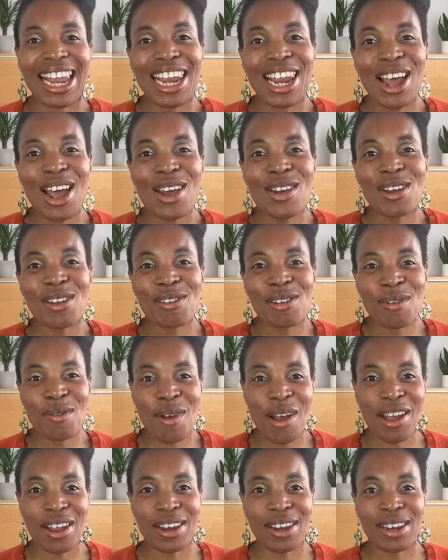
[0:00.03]
Hello
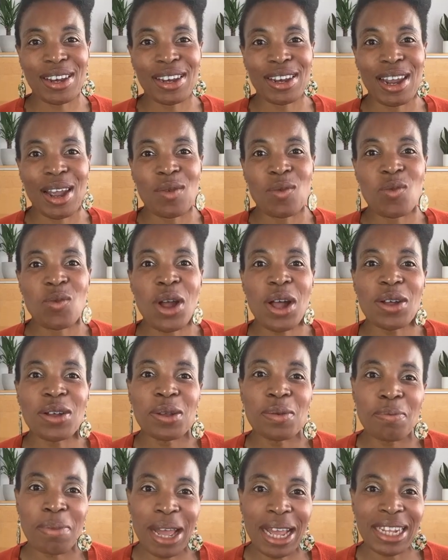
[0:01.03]
everyone and
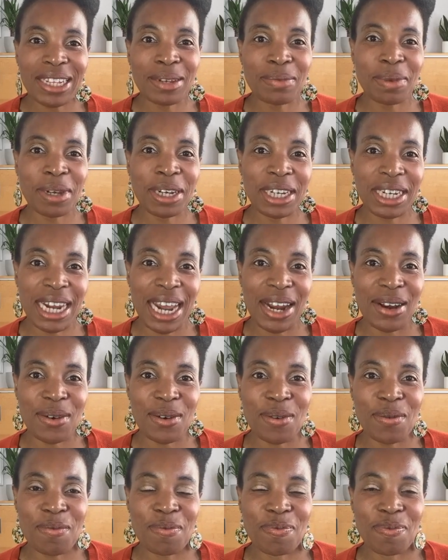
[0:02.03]
welcome back to my
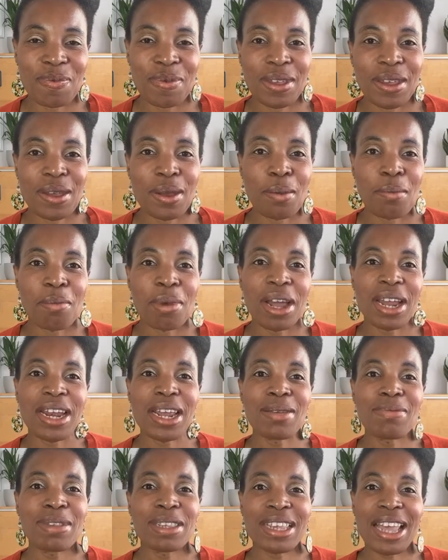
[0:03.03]
channel. My
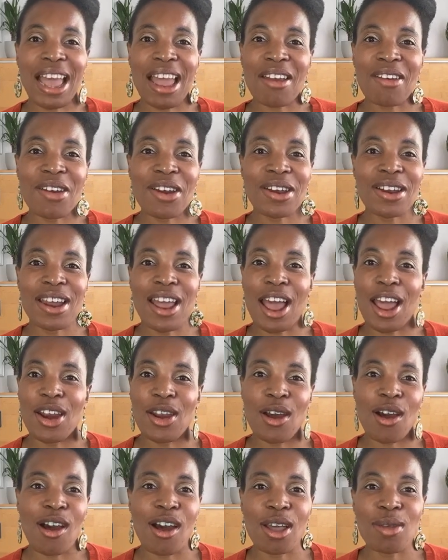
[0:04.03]
name's Karen and
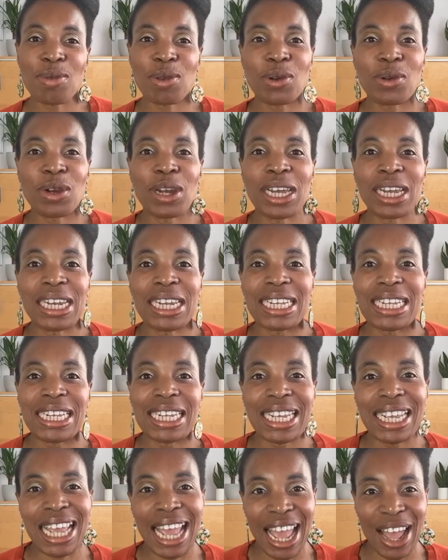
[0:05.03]
I'm your
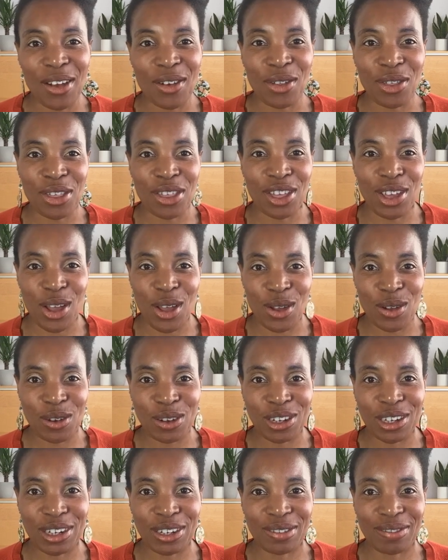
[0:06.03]
holistic health
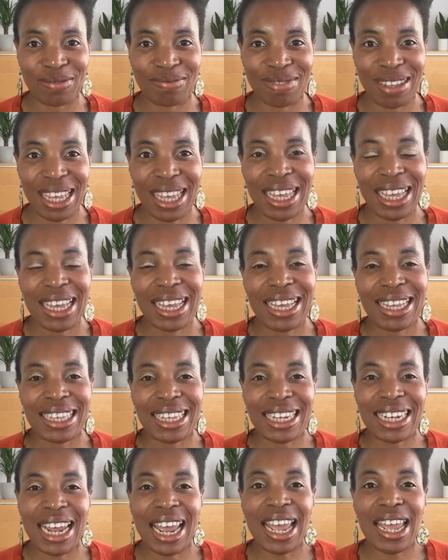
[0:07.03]
coach.
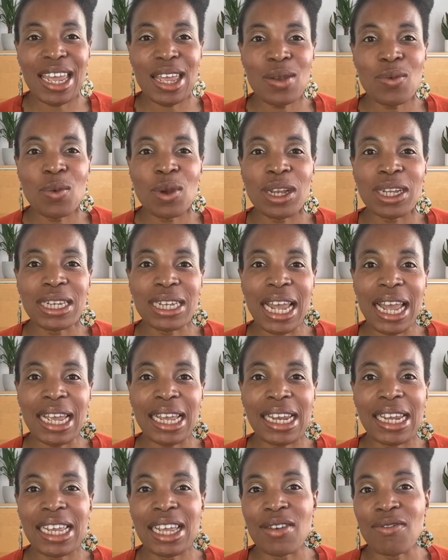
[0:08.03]
Today we're
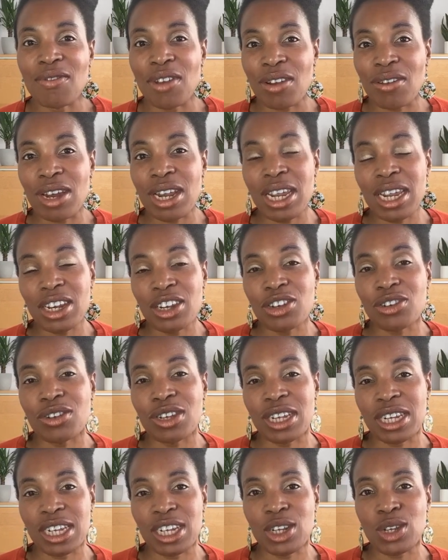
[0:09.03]
tackling a very
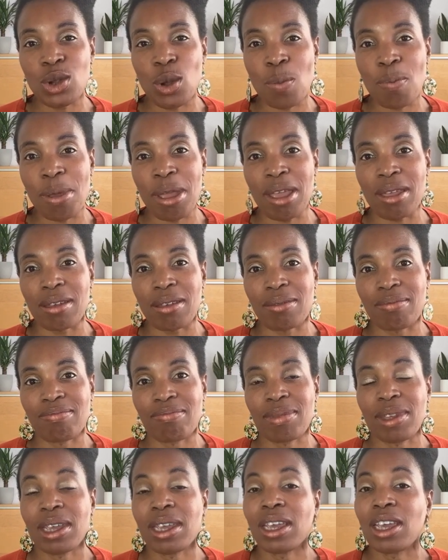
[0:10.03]
interesting topic,
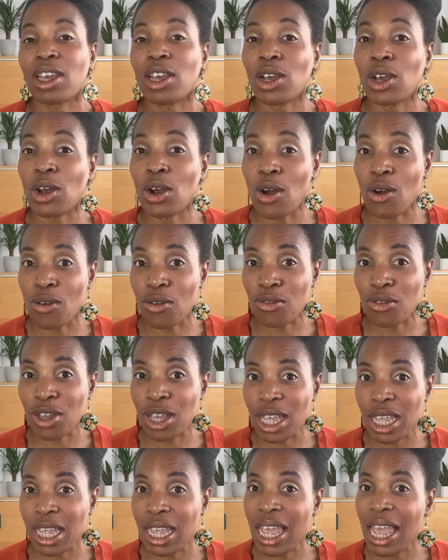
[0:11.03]

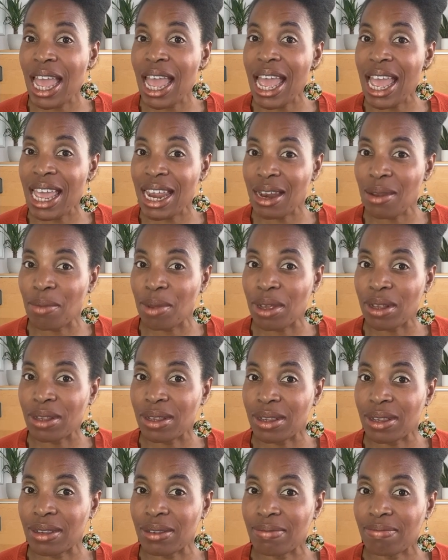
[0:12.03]
coffee
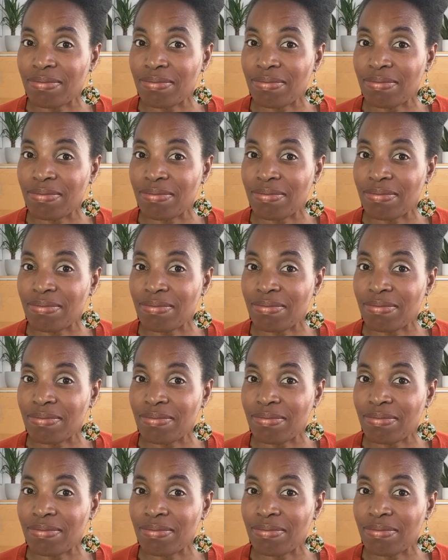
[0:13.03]
enemas.